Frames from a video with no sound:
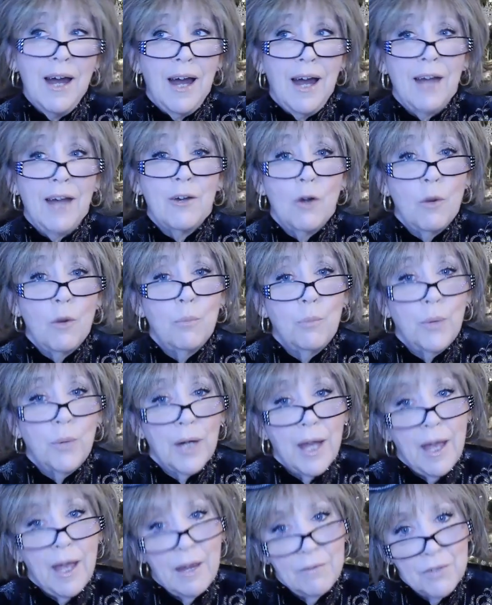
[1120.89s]
I hope
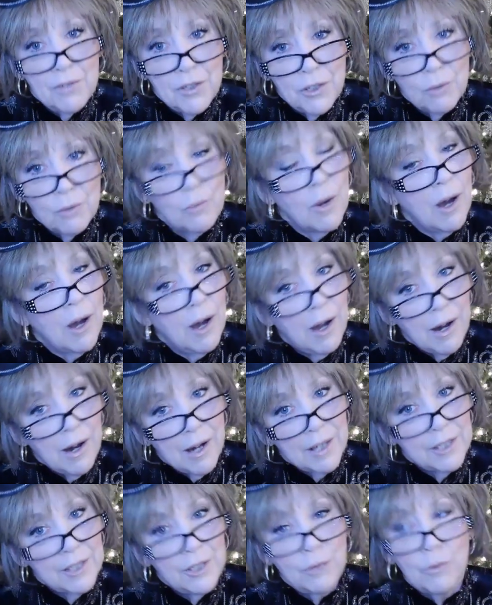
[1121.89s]
wherever you
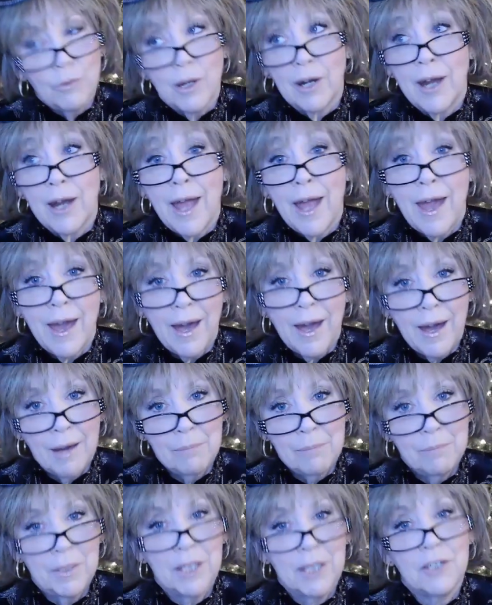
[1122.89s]
are, you are
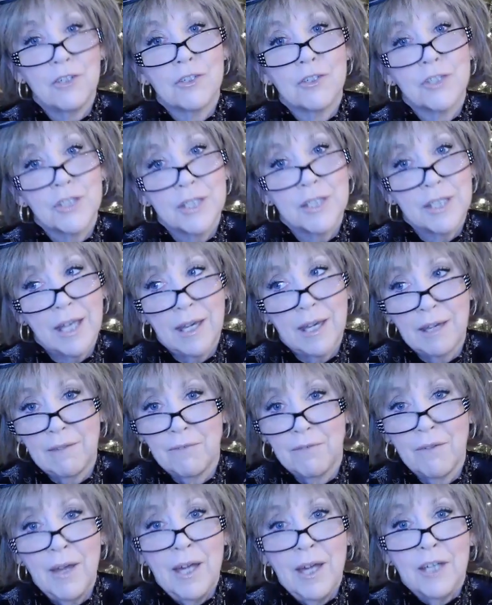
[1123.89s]
happy, you're
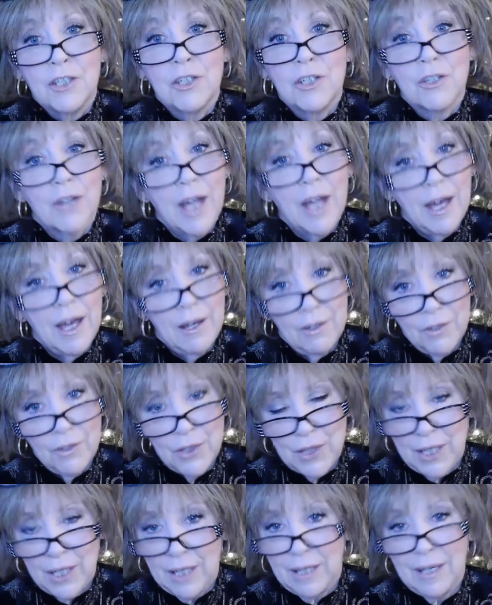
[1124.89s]
safe, you're
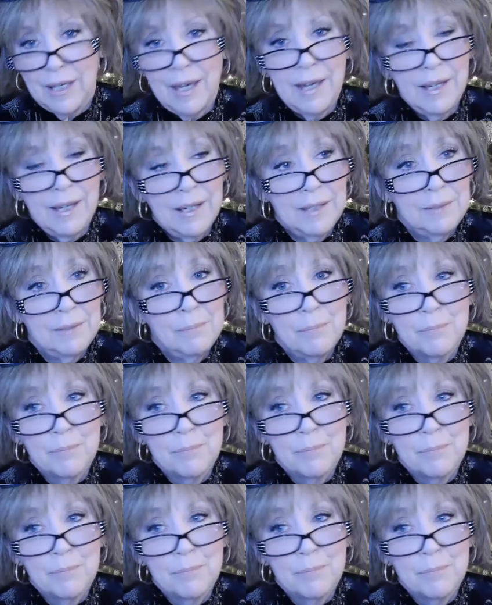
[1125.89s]
healthy, and,